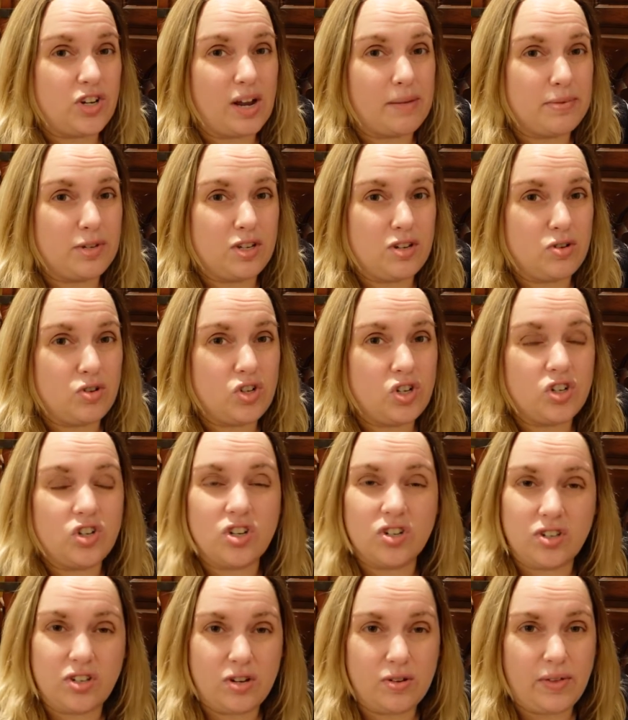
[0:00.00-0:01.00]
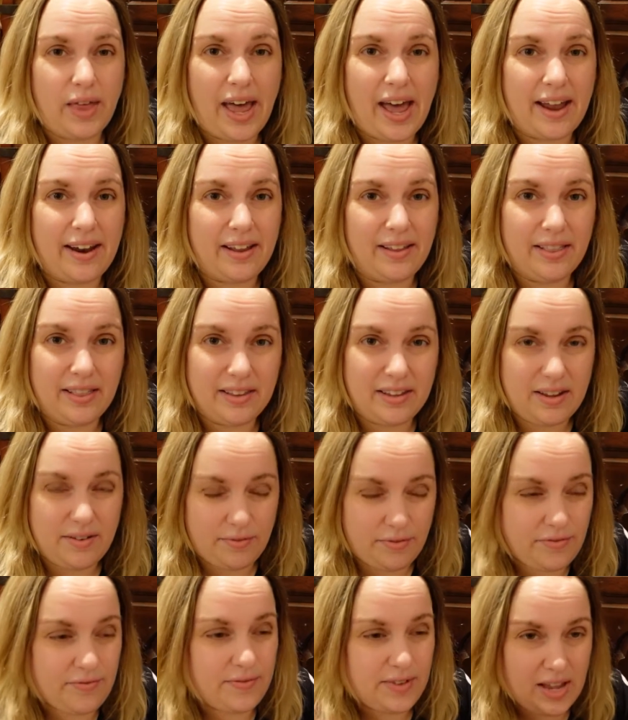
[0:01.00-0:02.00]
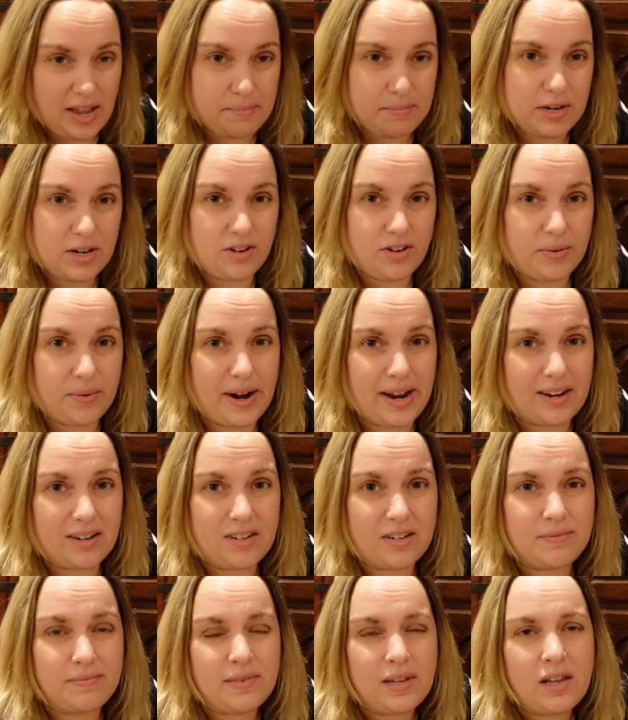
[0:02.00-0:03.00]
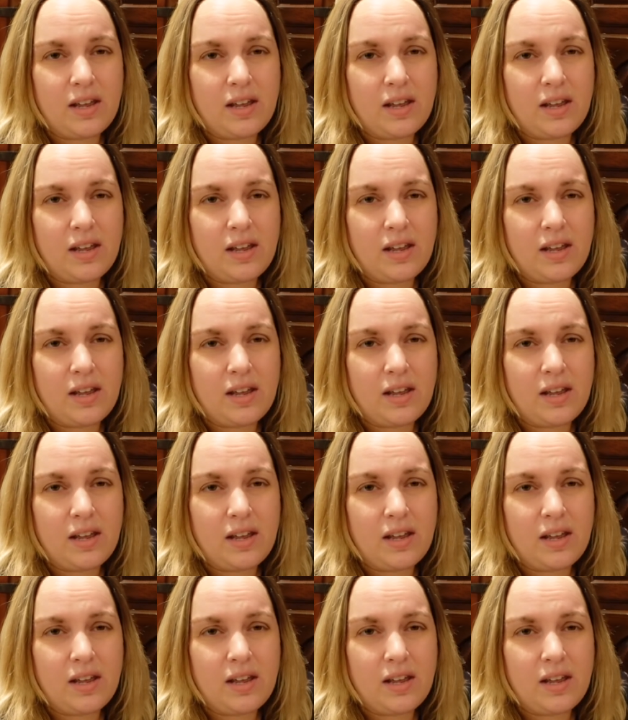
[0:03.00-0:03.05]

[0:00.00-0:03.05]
job, so you should just do that and leave him to direct.